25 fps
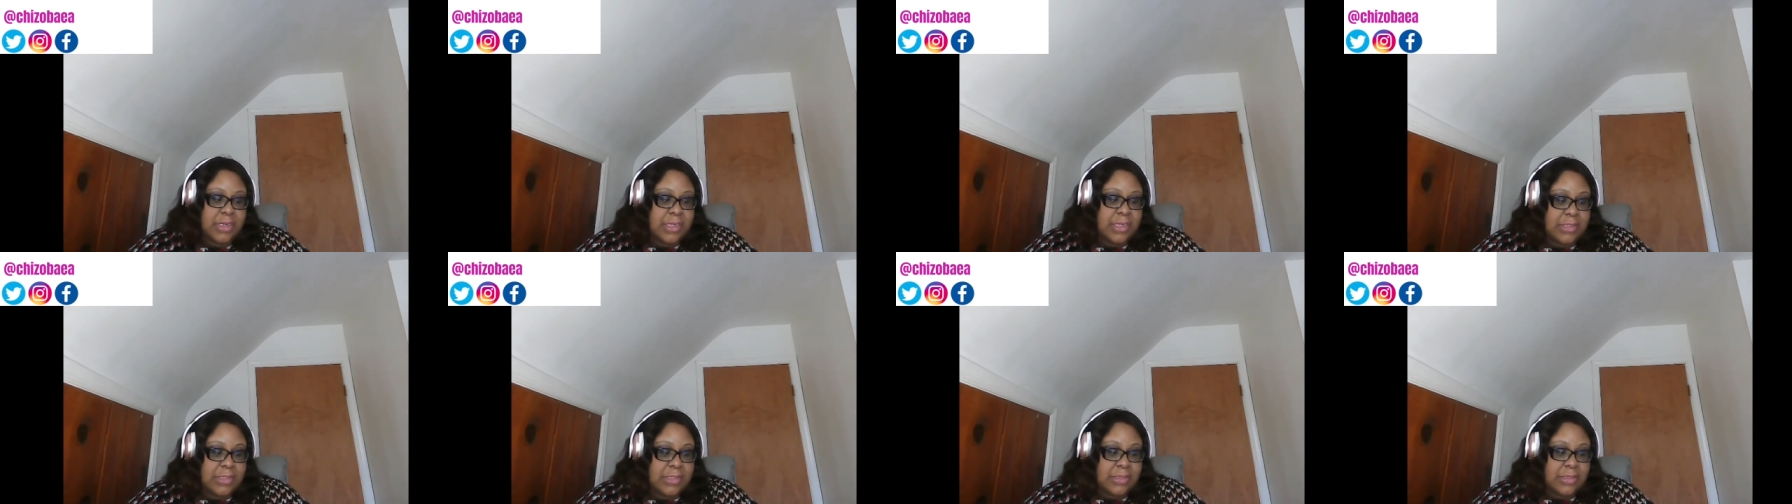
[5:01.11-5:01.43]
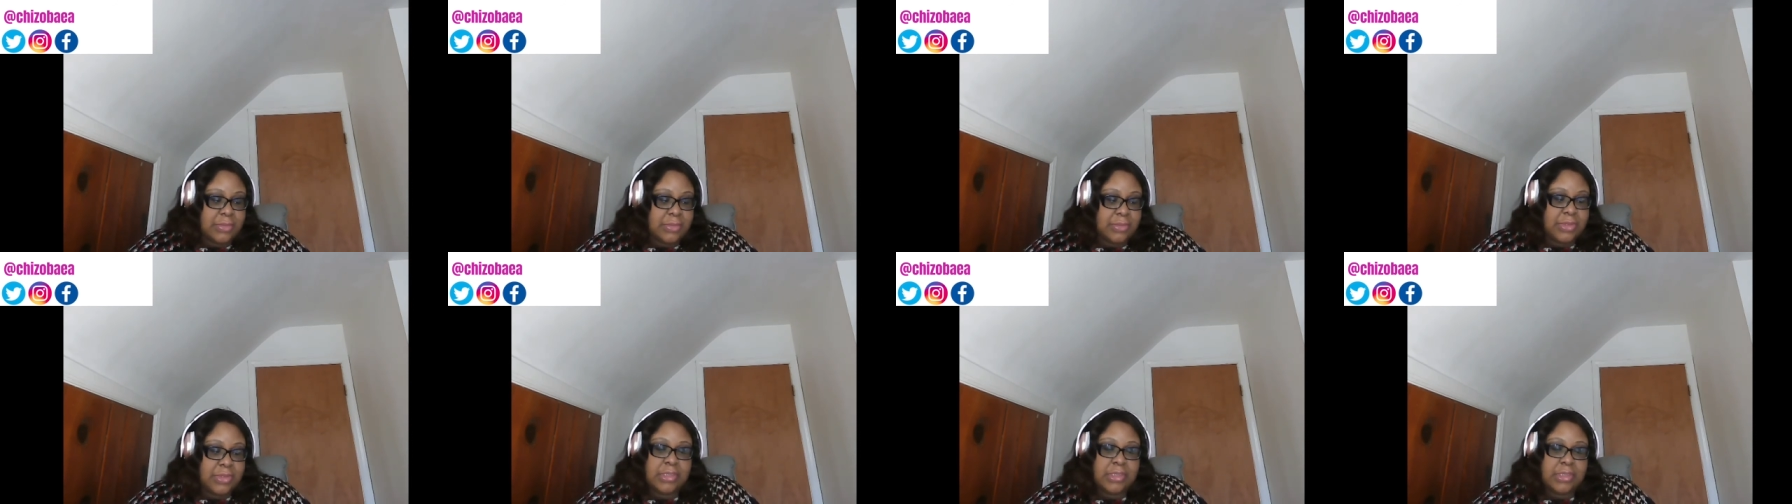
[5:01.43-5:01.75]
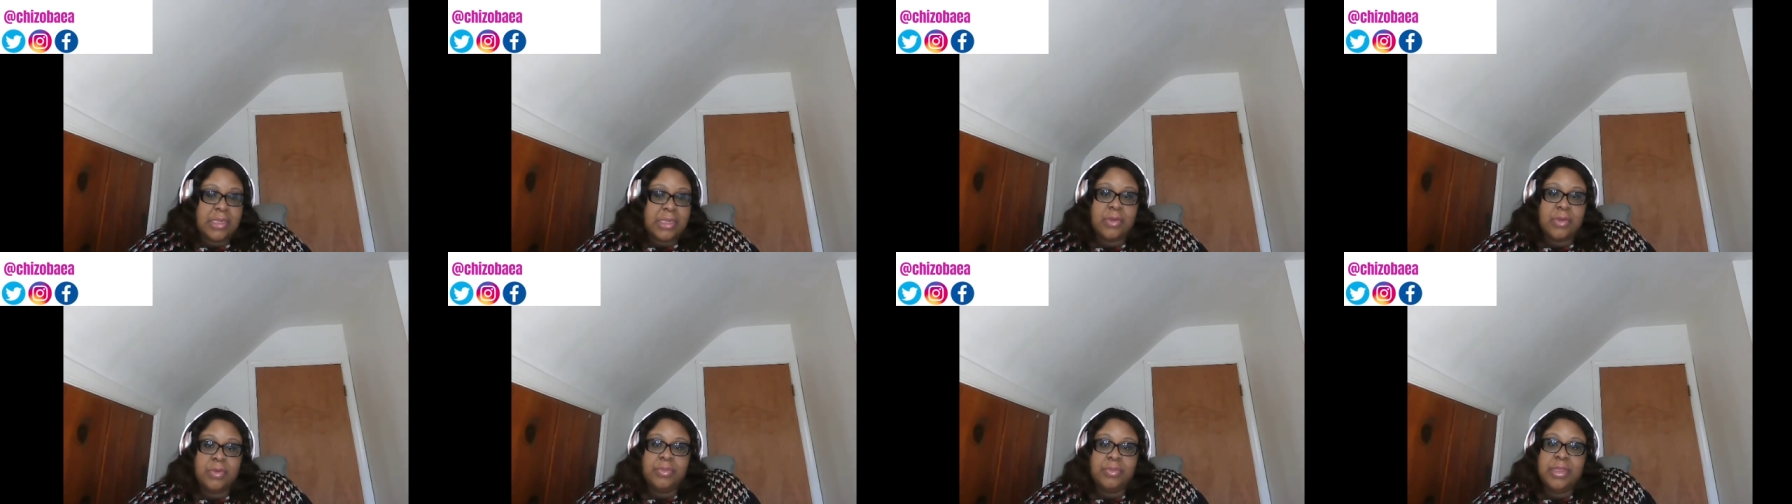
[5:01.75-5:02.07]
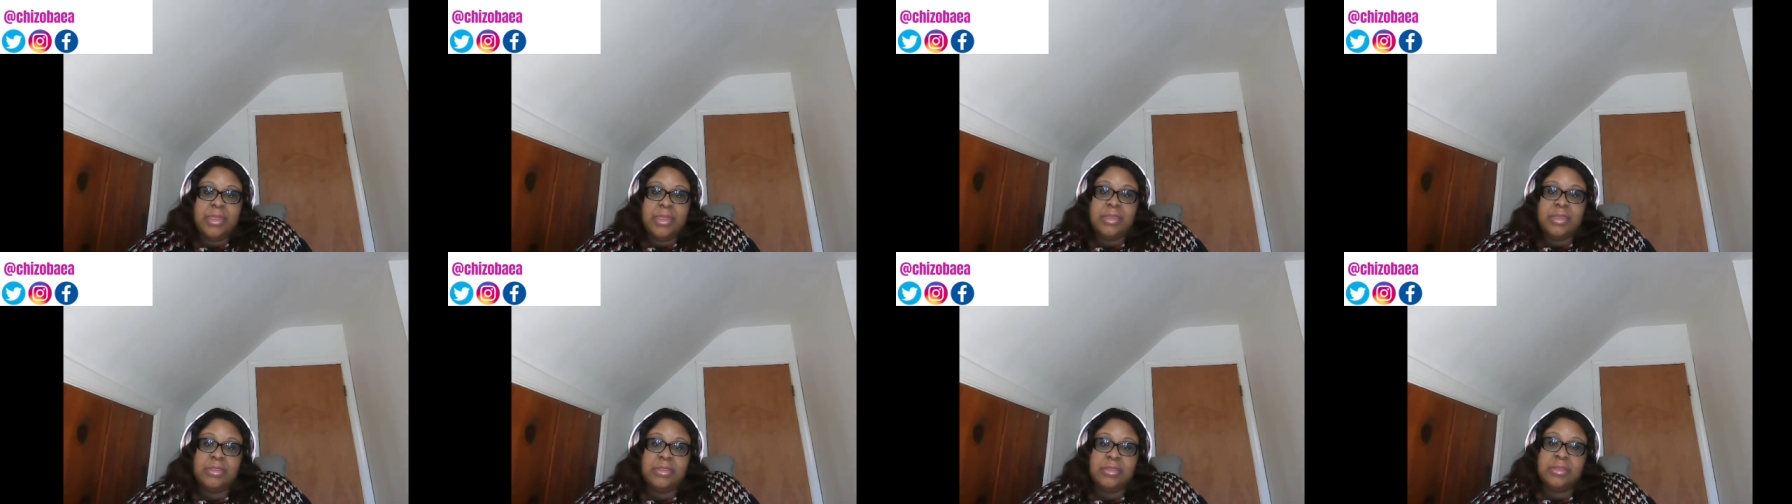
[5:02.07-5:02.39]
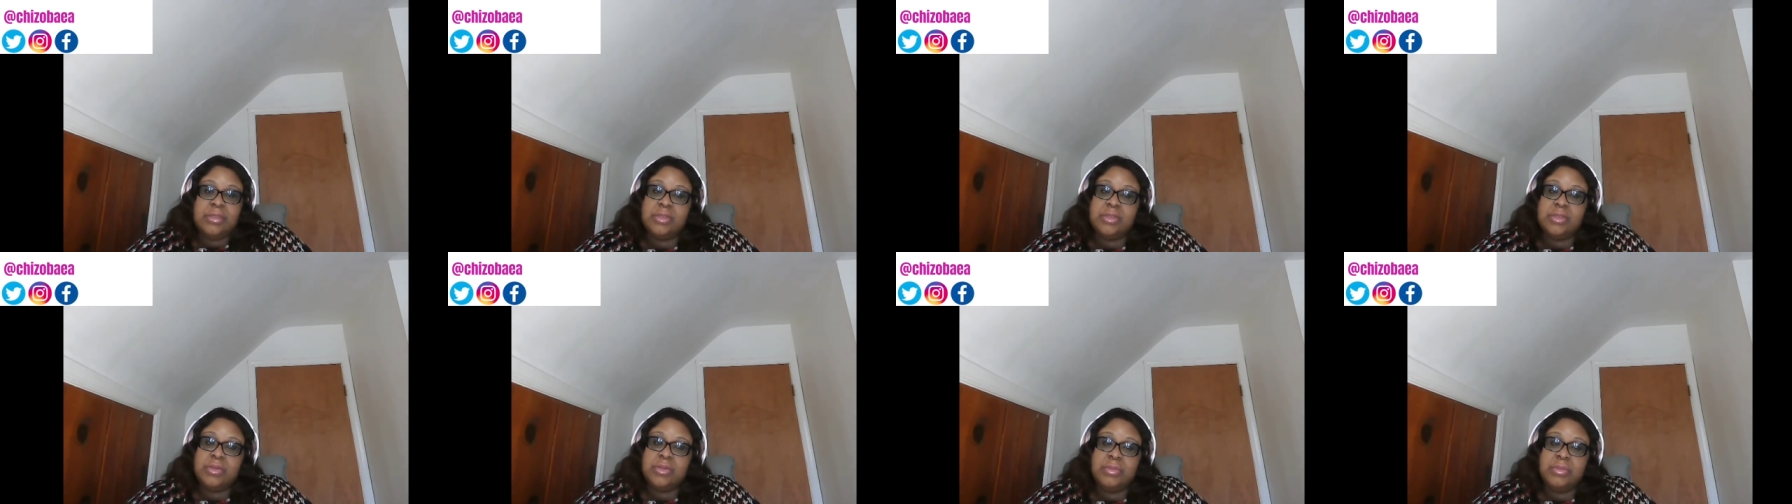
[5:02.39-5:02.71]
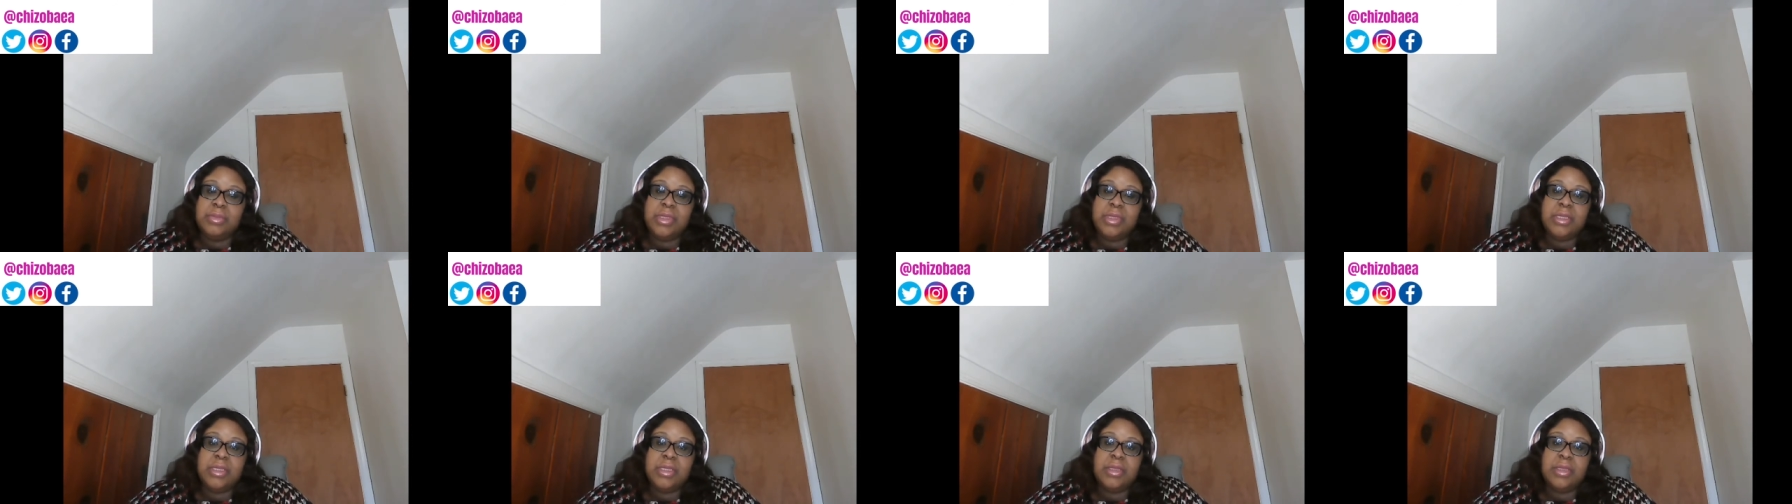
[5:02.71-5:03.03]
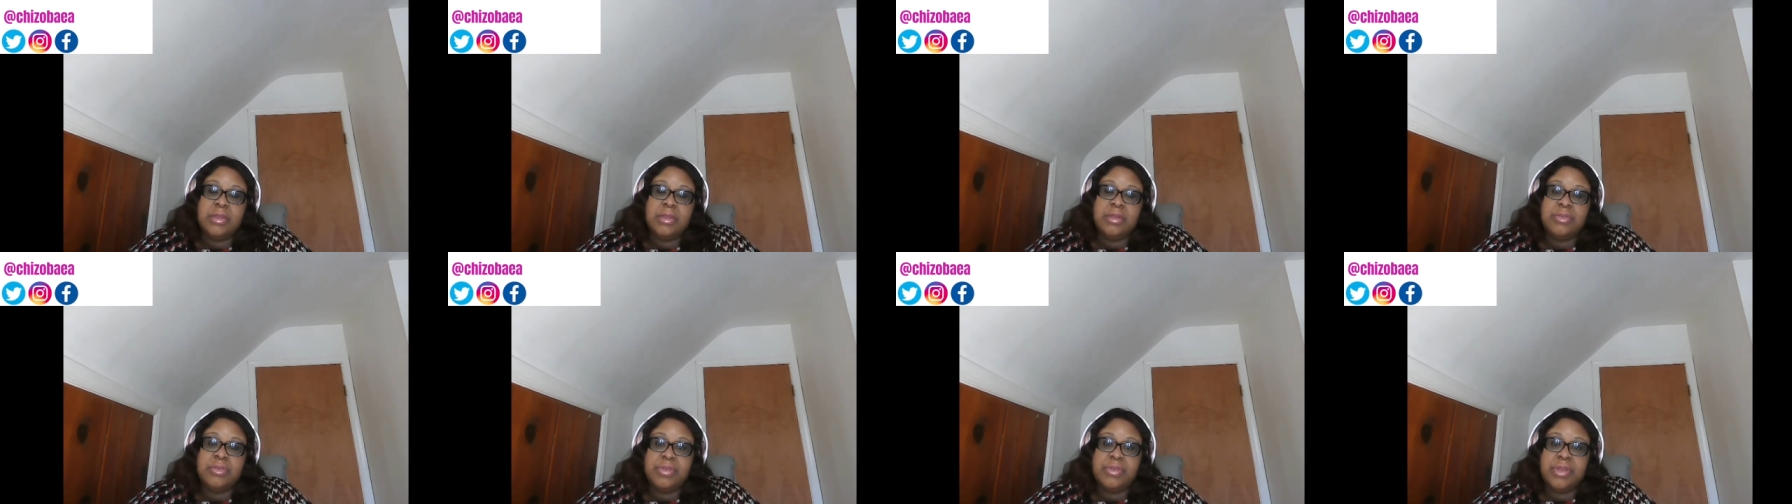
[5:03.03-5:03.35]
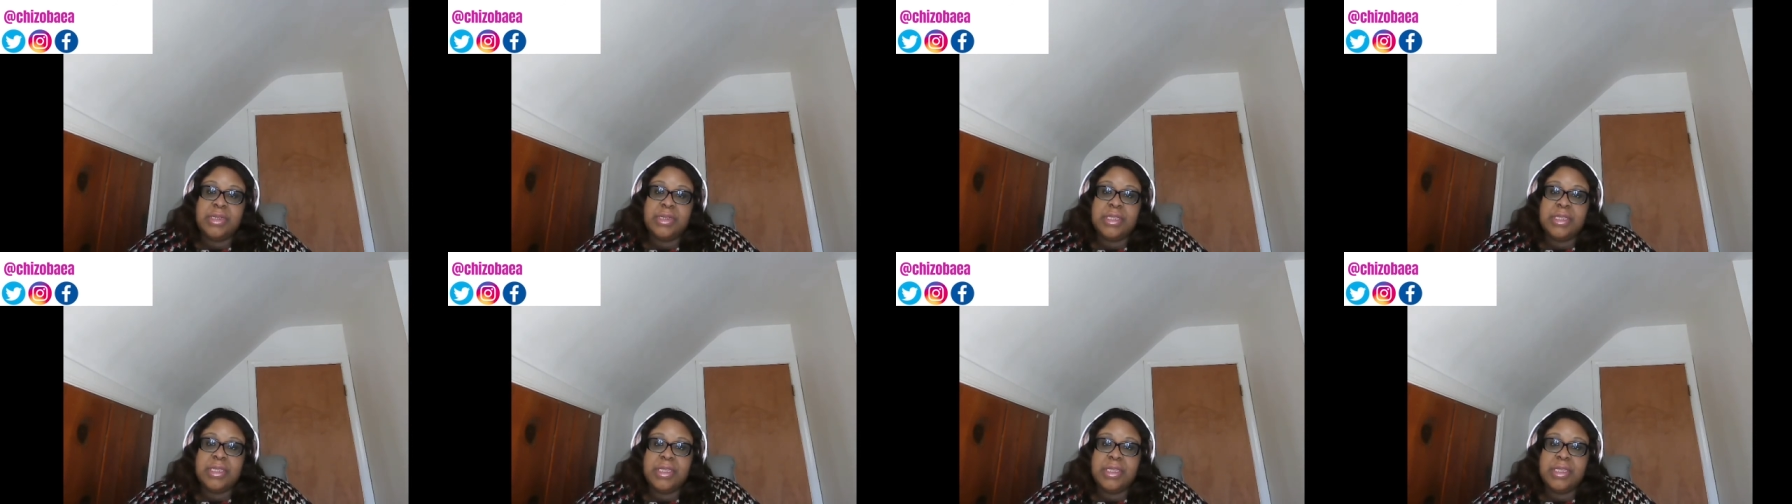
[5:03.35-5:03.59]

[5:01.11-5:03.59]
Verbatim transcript: It's something that will make, to me, a great